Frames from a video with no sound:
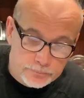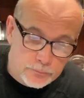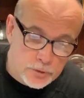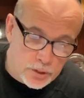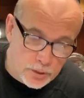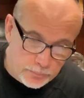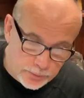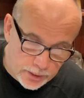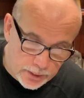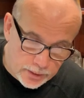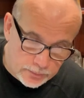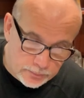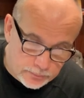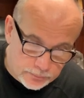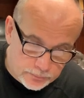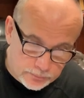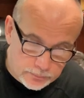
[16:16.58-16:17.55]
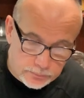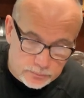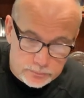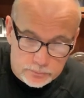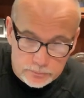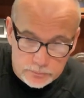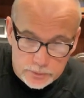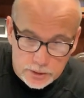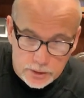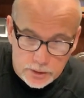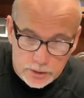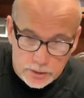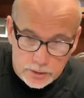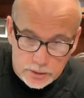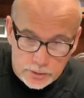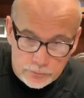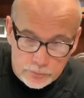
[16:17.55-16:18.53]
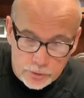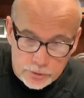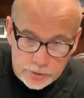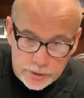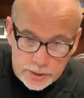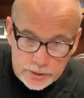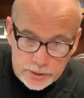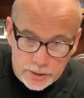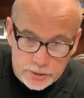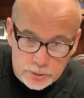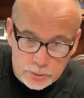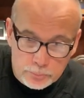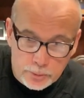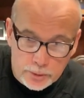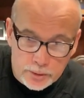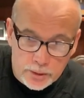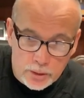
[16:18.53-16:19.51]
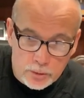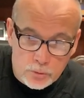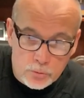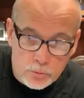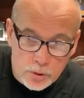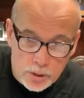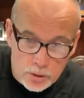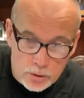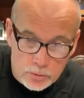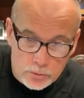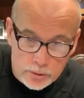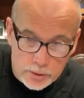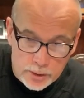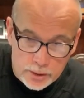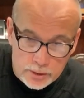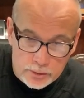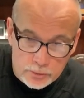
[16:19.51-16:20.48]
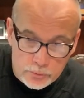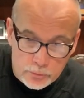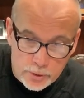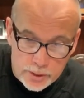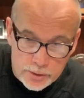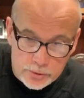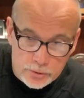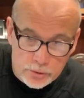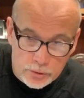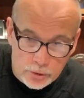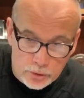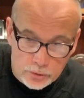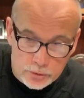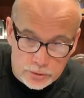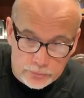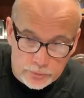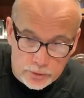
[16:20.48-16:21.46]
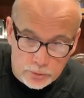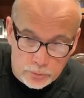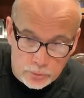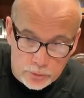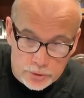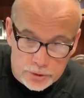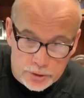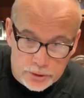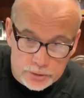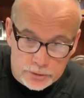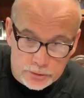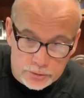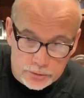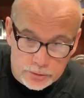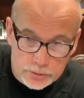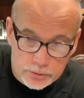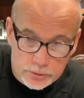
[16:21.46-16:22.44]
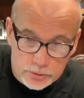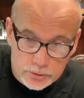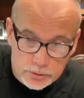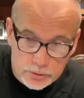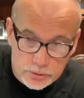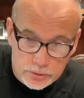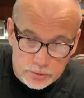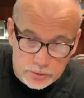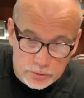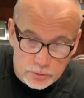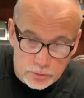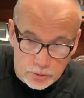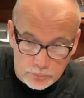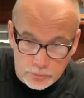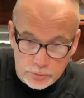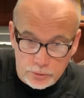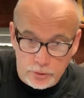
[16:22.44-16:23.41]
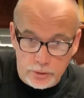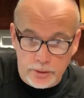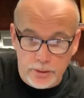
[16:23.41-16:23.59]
Jump down. Verse 18 says, but now grow in the grace and knowledge of our Lord Jesus. Knowledge